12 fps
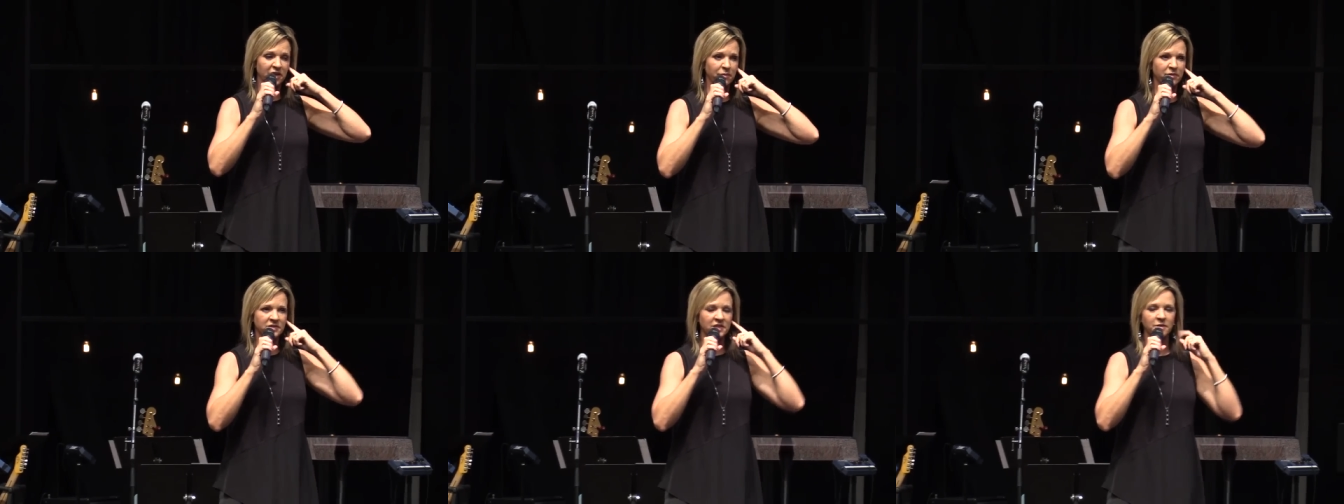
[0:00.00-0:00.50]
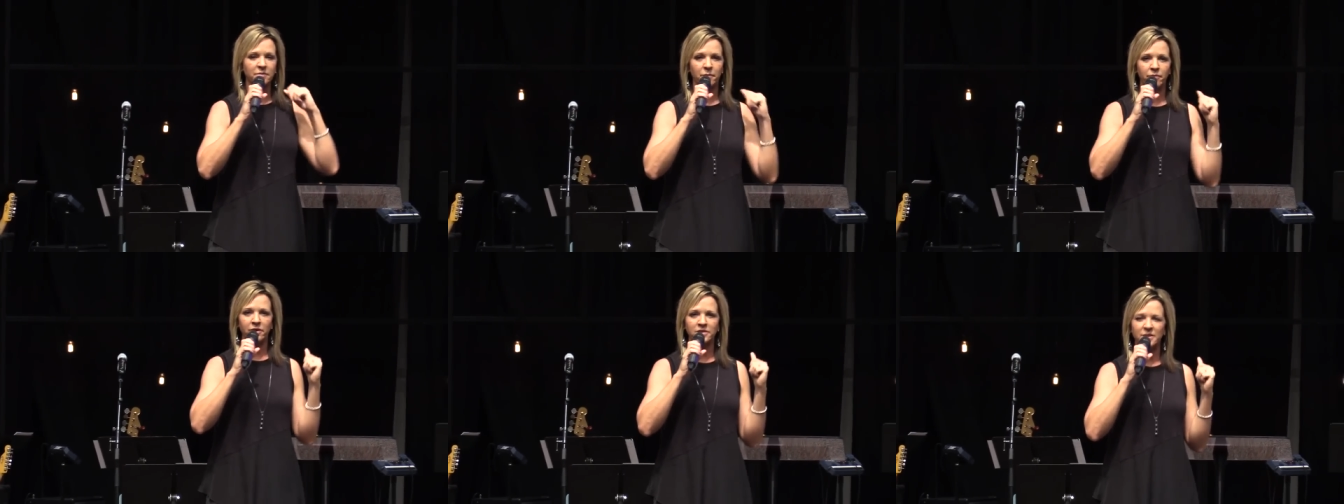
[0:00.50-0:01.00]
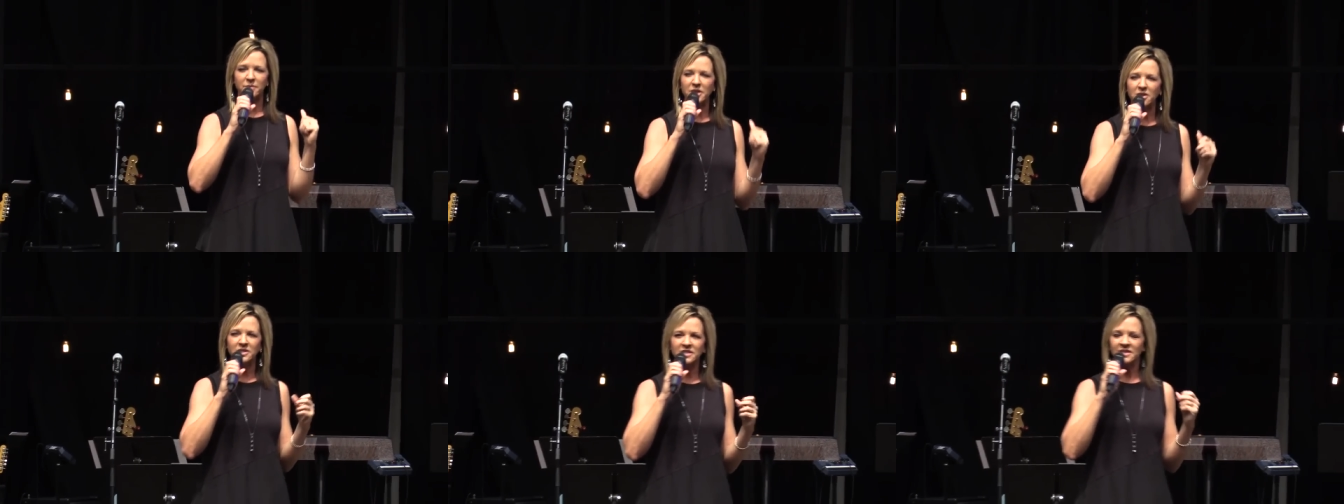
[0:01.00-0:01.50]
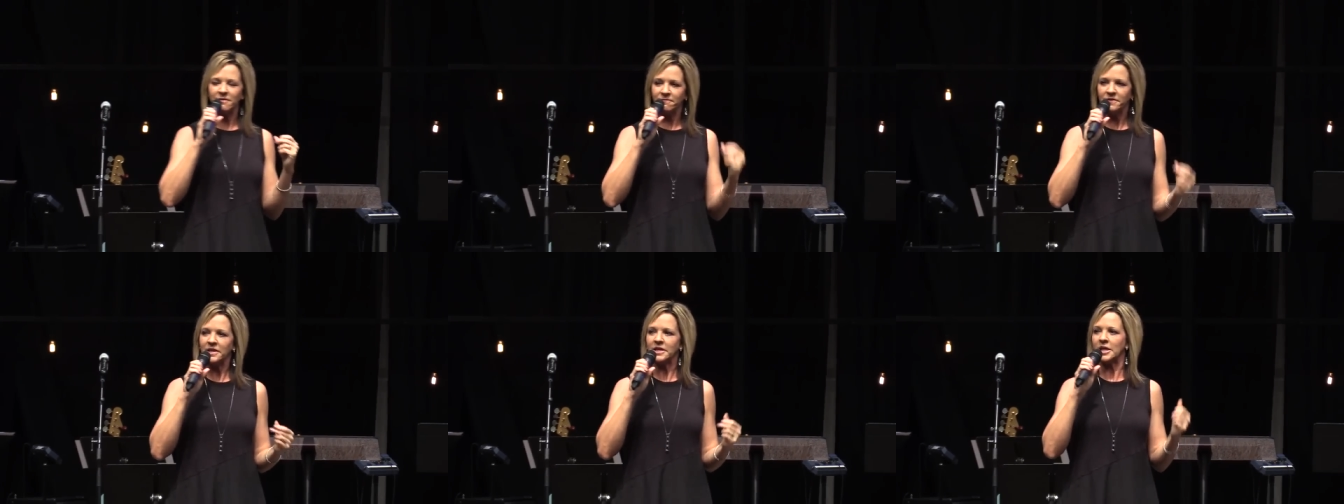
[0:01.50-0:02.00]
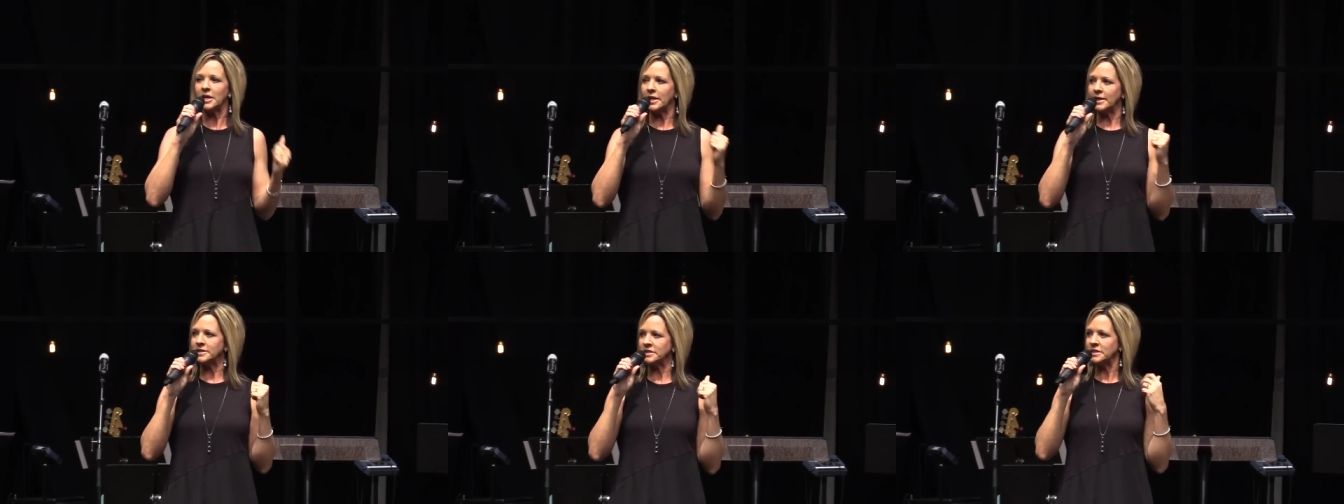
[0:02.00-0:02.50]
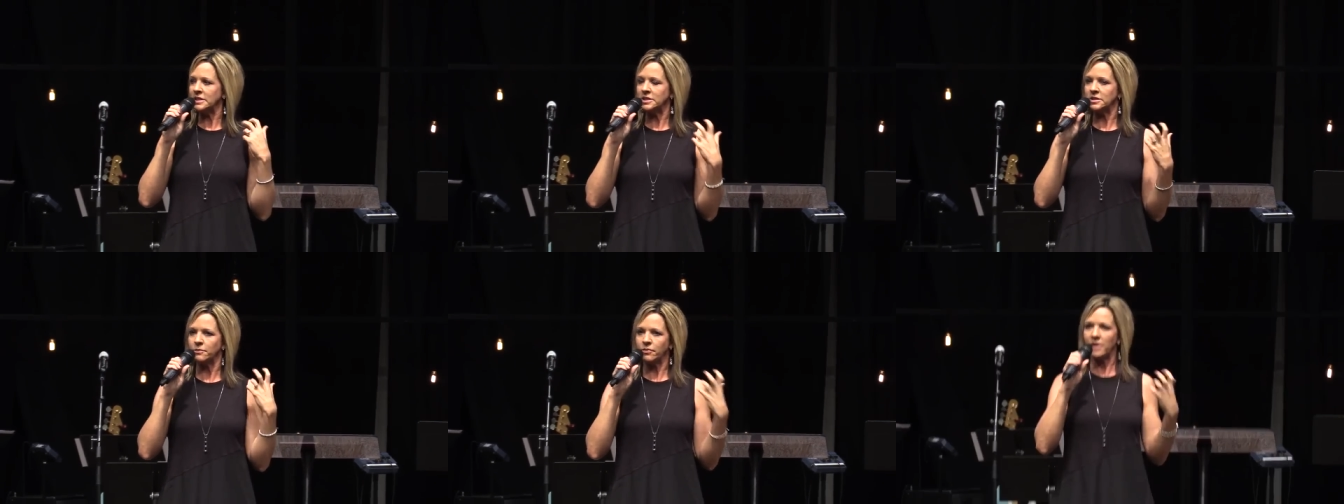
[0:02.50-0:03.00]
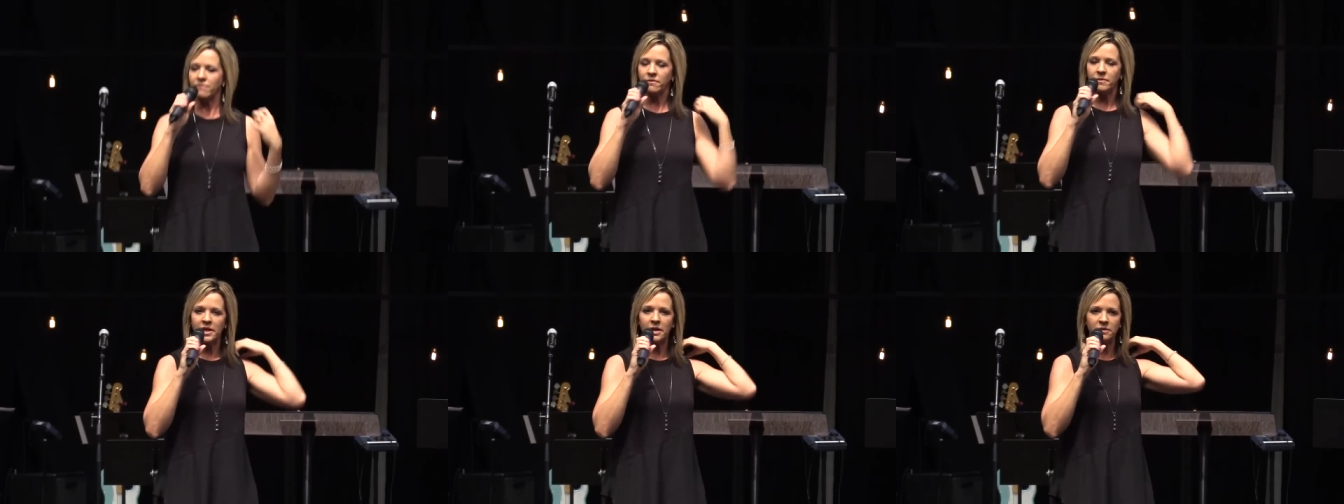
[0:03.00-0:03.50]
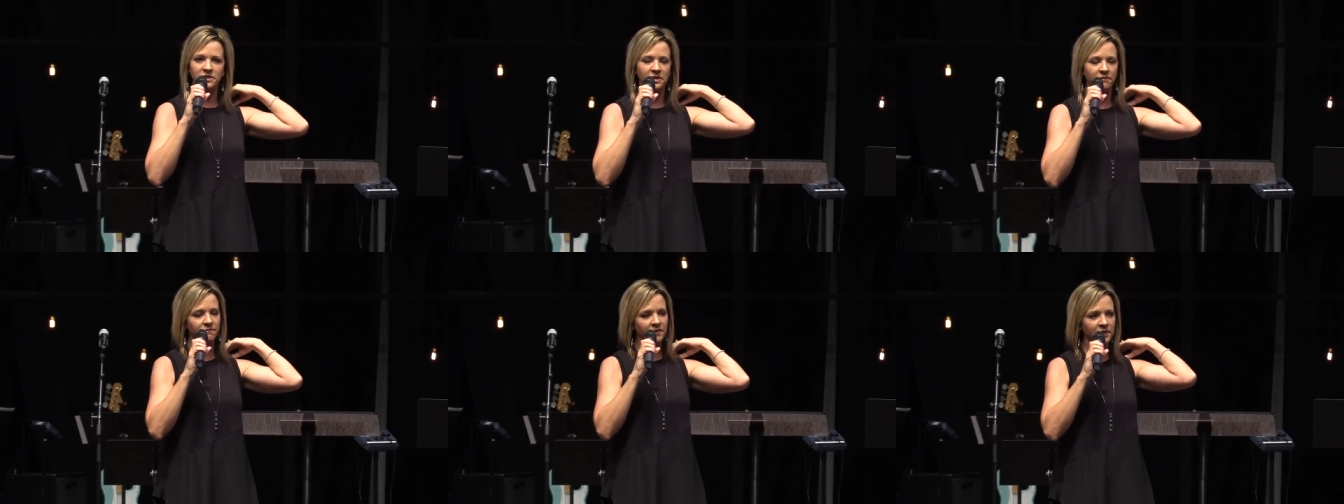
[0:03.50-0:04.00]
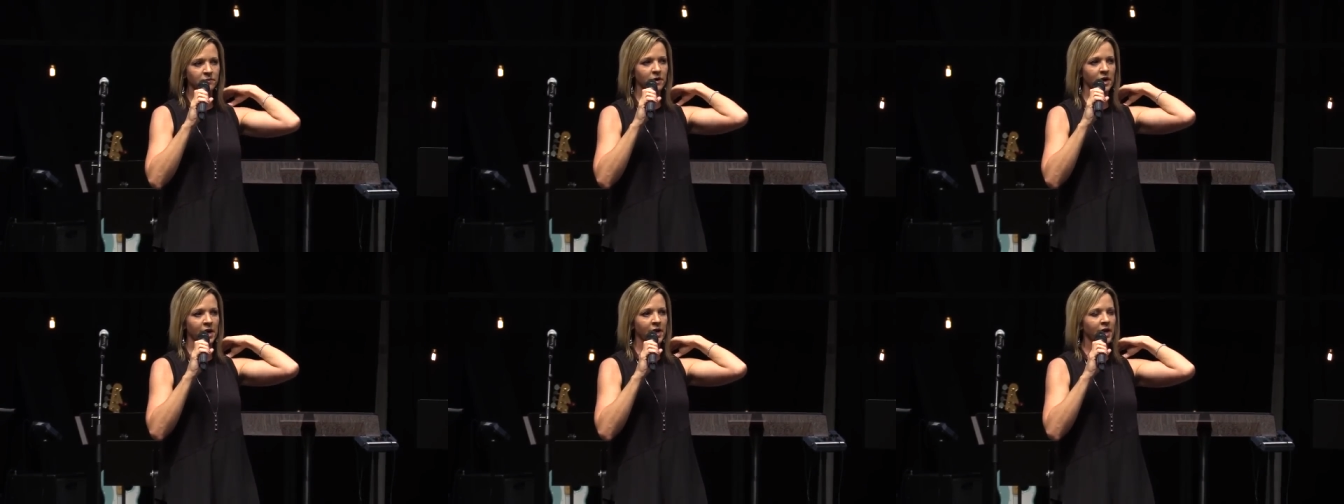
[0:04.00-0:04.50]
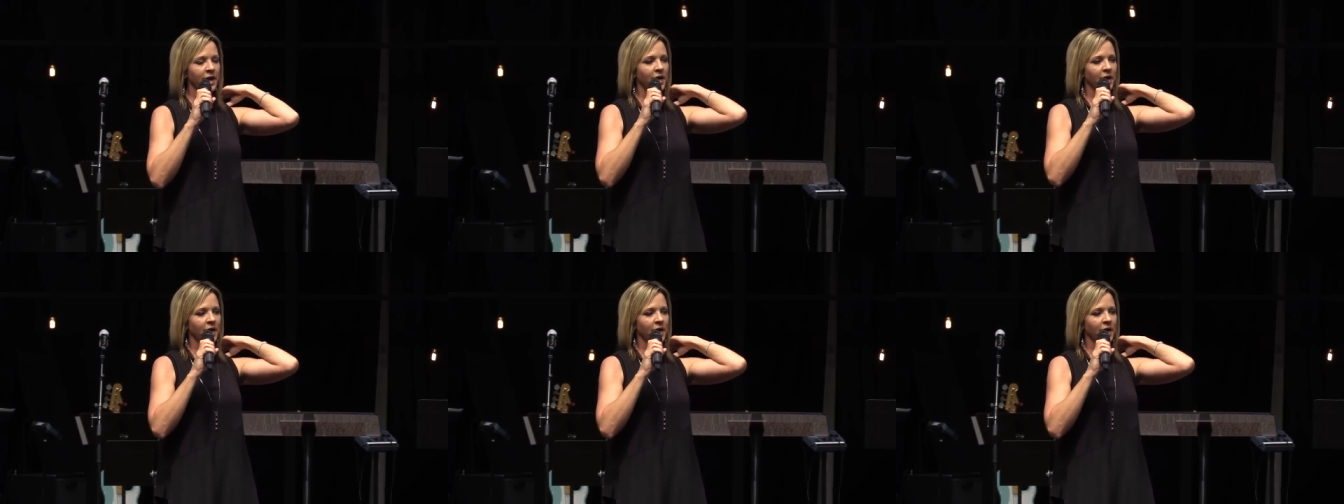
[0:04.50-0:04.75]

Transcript: I remember I was telling my prayer team, you know, I'm just not feeling good. I just need you to pray for me. I'm just not feeling right.